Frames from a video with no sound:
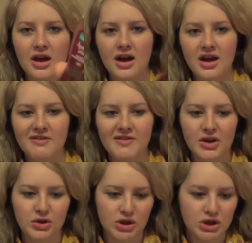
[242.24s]

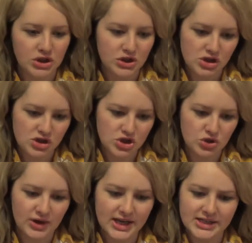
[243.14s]
Ayurvedal
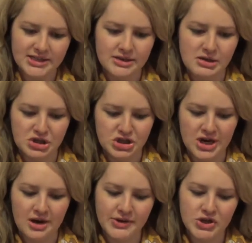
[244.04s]
Joyous
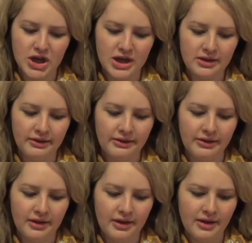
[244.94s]
Shower Gel,
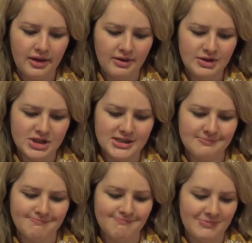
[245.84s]
which
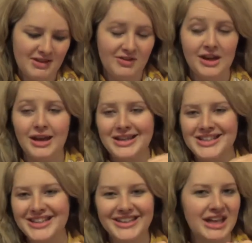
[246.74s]
is, if I can get
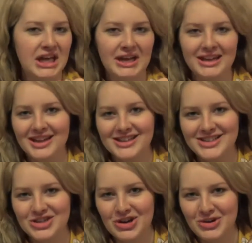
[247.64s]
this,
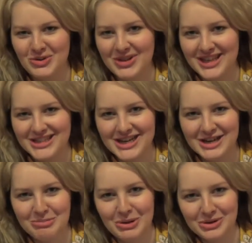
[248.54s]
struggle with these
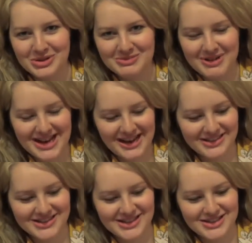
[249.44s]
kind of bottles. My
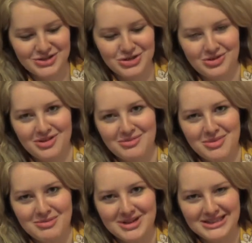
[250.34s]
nails are so short at the
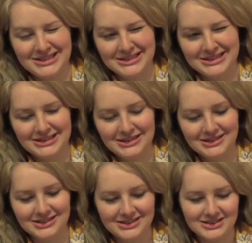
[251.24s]
moment.
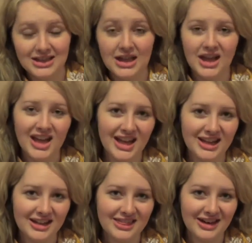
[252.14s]
Ugh, I
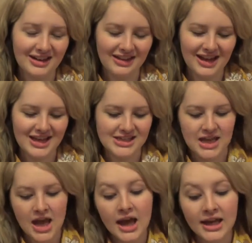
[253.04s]
got there in the end.
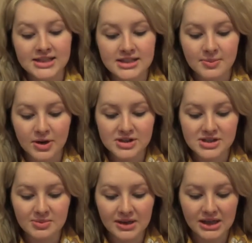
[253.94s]
It's
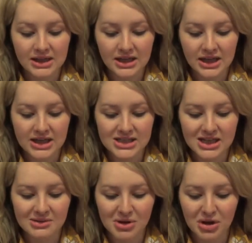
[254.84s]
supposed to be
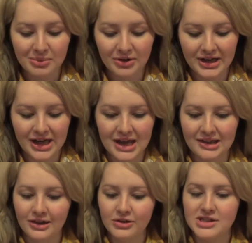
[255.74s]
Indian mulberry
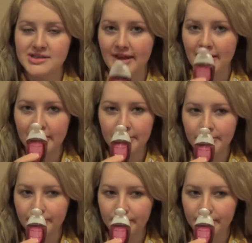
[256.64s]
and lotus flower.